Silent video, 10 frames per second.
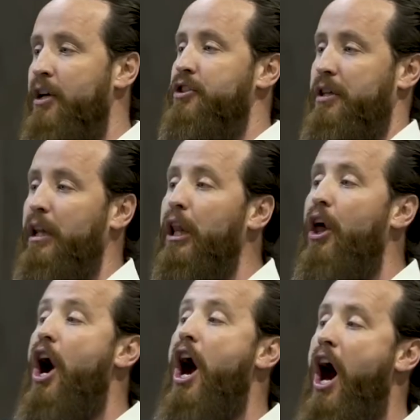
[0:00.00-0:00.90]
to the
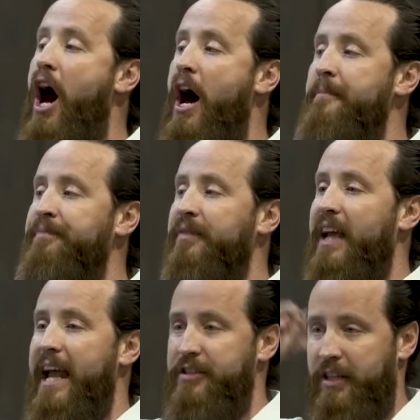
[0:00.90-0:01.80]
law
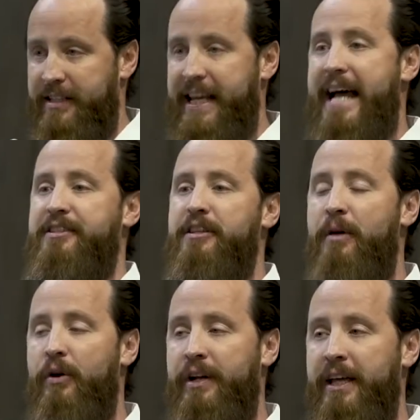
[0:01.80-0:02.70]
and to the
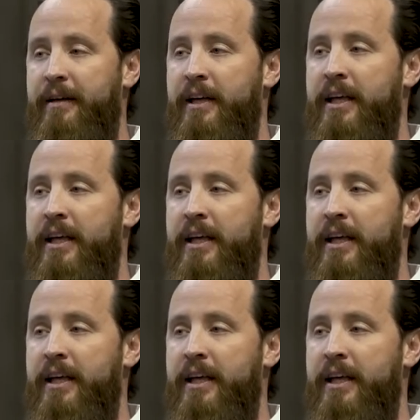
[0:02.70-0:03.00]
testimony.